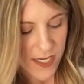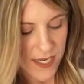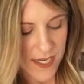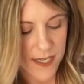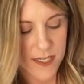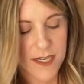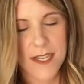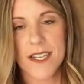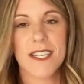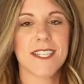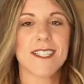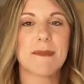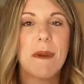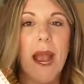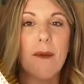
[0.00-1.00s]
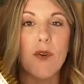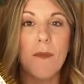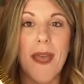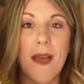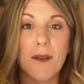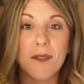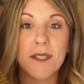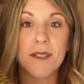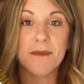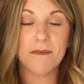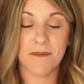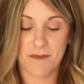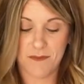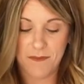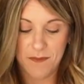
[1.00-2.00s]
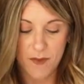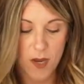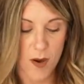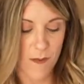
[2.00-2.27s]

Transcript: in spiral bound, all